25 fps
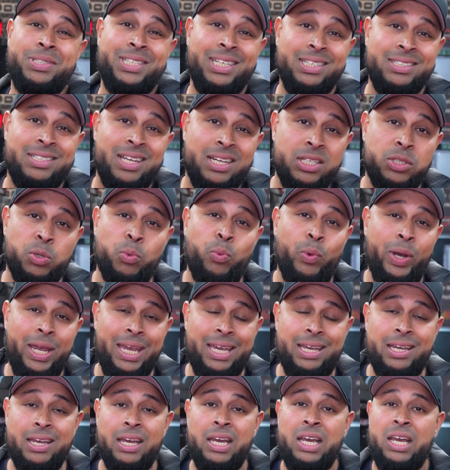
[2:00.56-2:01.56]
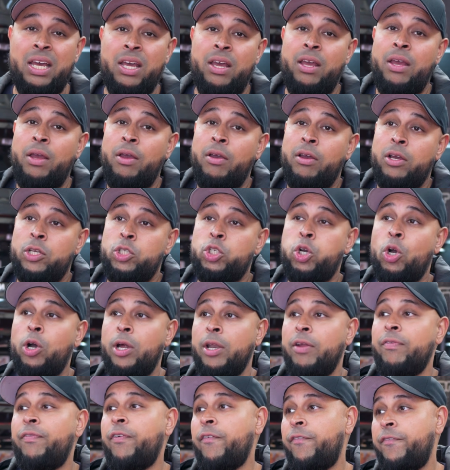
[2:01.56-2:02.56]
6 days a week, trying
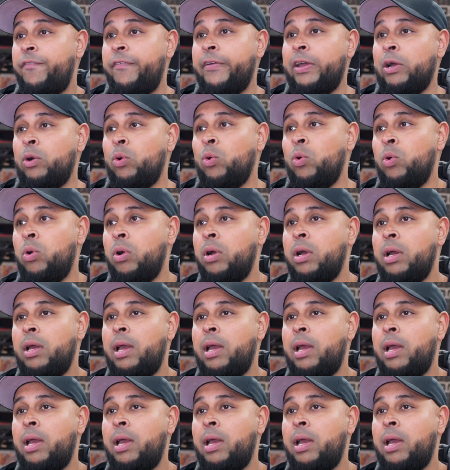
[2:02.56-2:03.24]
to fulfill